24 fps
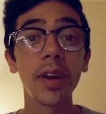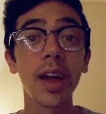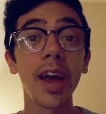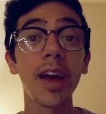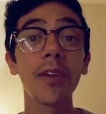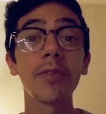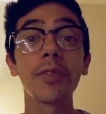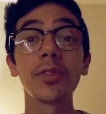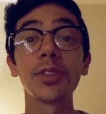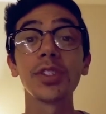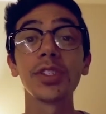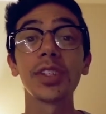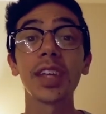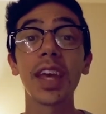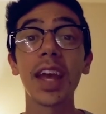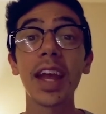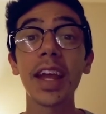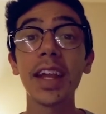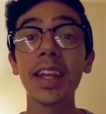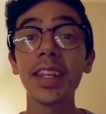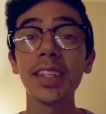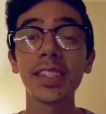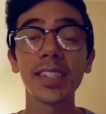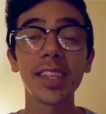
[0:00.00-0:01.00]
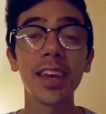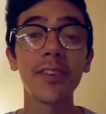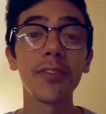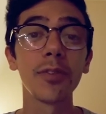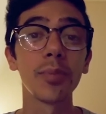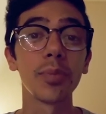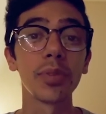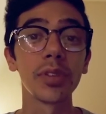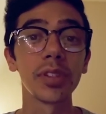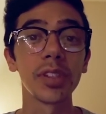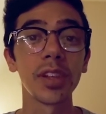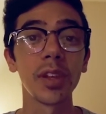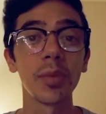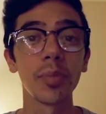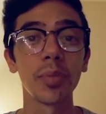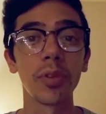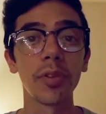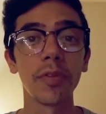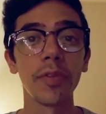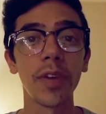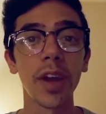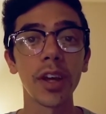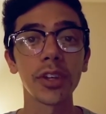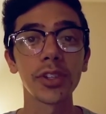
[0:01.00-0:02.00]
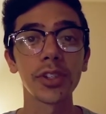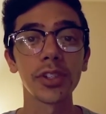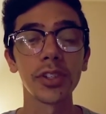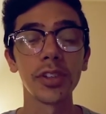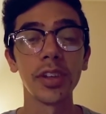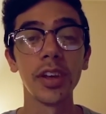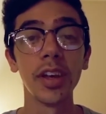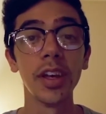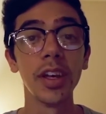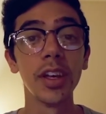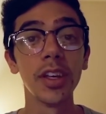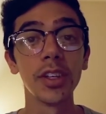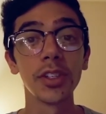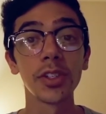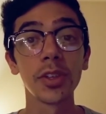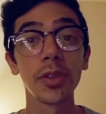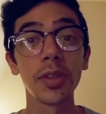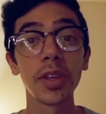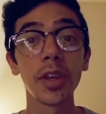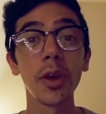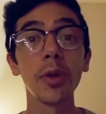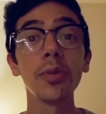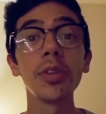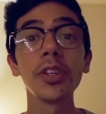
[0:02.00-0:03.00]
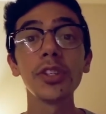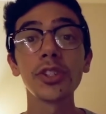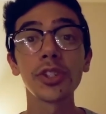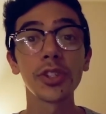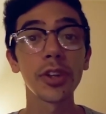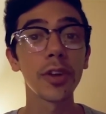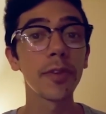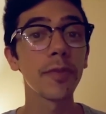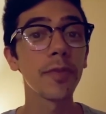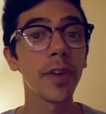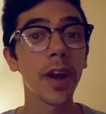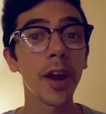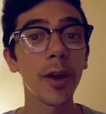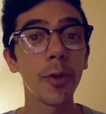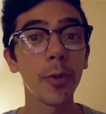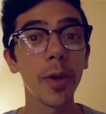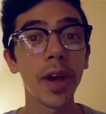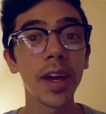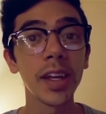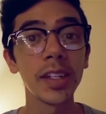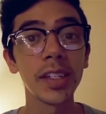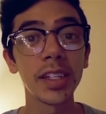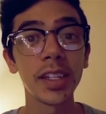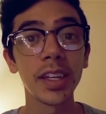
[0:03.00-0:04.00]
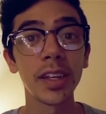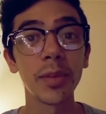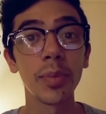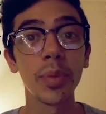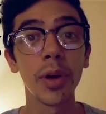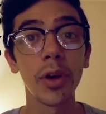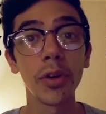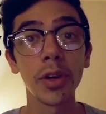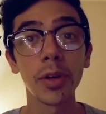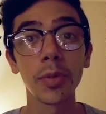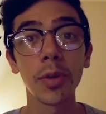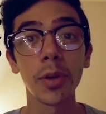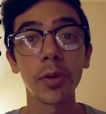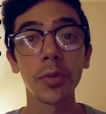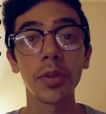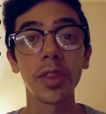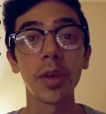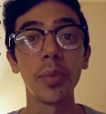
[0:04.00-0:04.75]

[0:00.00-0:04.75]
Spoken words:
at the Pike, and it goes over how to find better Pokemon in the